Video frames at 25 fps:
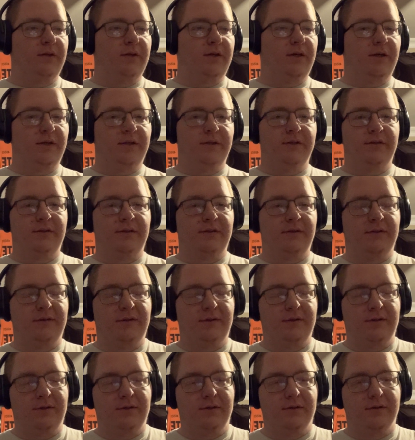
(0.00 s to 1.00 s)
Easy
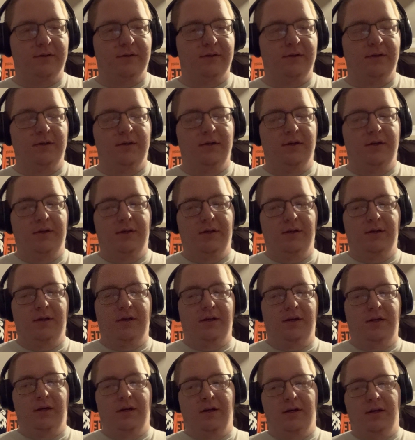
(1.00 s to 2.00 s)
to
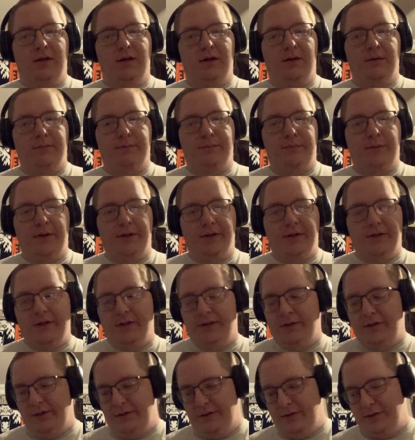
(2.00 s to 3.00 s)
break
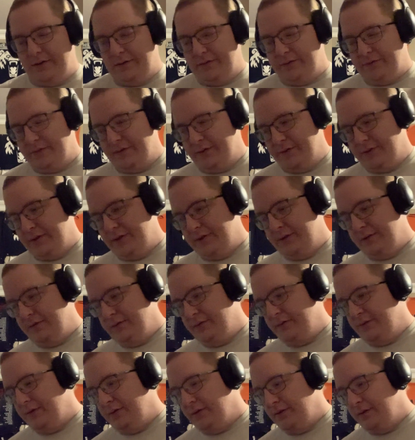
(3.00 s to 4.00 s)
in and everything.
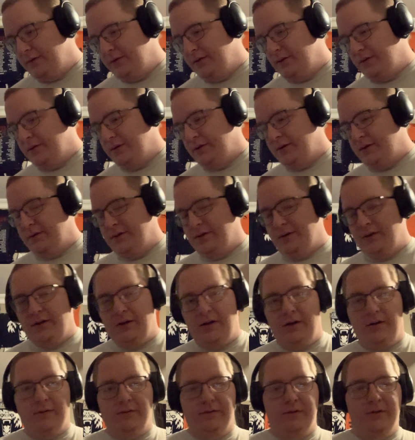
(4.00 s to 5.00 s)

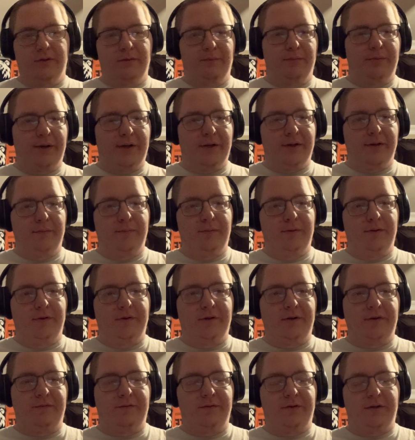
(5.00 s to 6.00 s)
You can break the boot
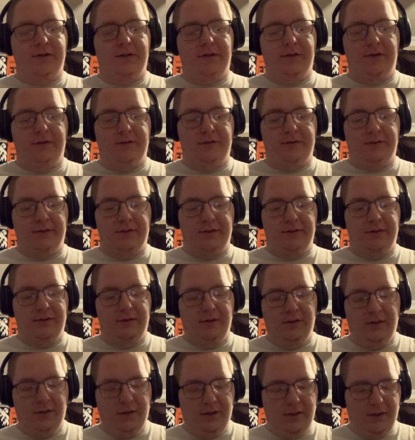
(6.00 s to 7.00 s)
in very easily.
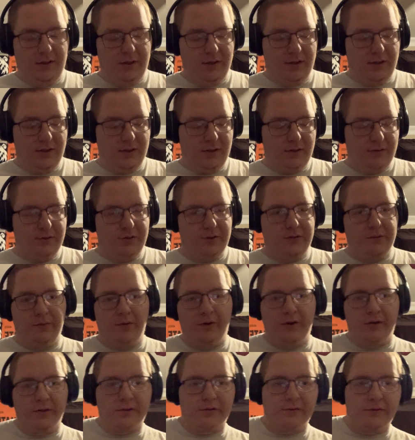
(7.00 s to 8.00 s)
Just
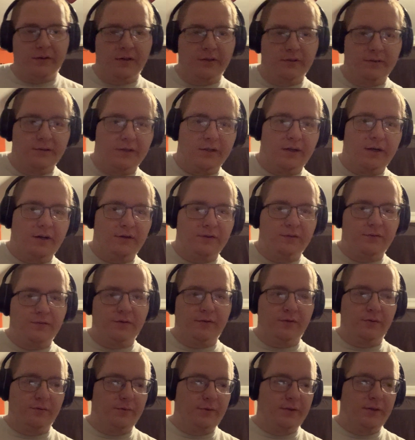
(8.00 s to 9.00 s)
walking around your house for
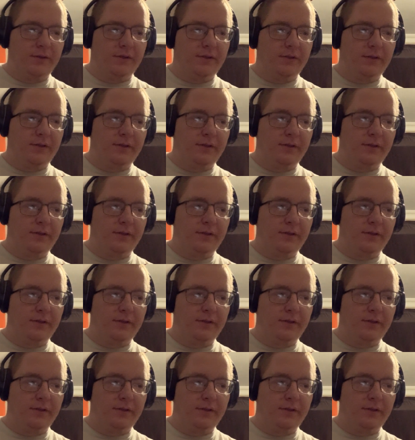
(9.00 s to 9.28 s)
a week.